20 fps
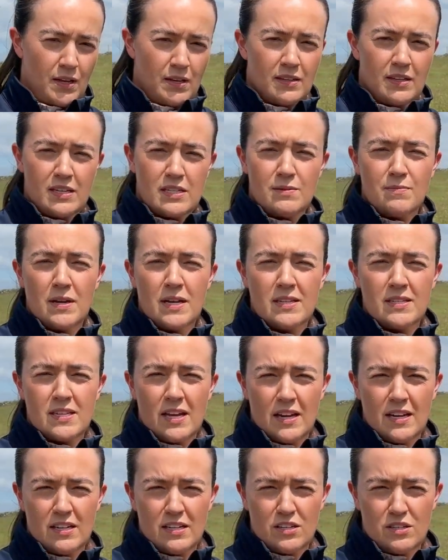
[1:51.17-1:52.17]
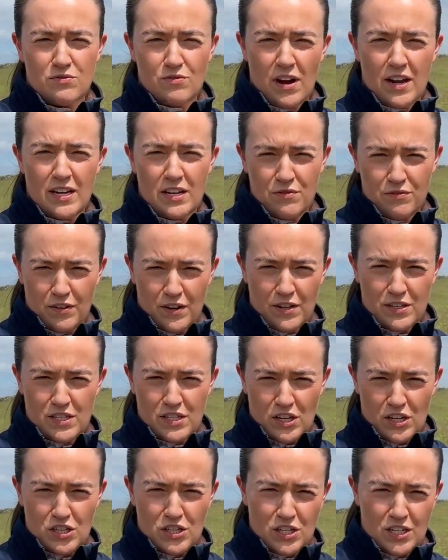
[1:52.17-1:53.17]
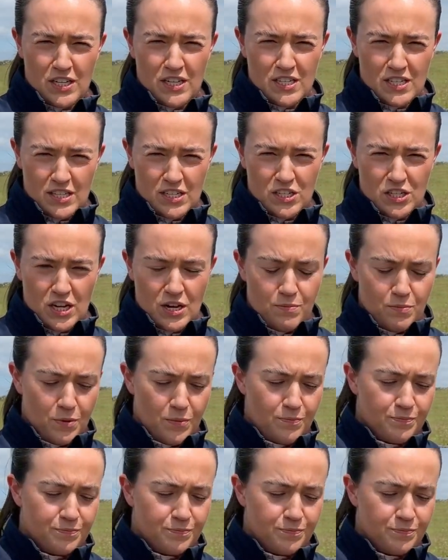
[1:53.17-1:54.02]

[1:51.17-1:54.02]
This means that it is ready for insertion into the sheep.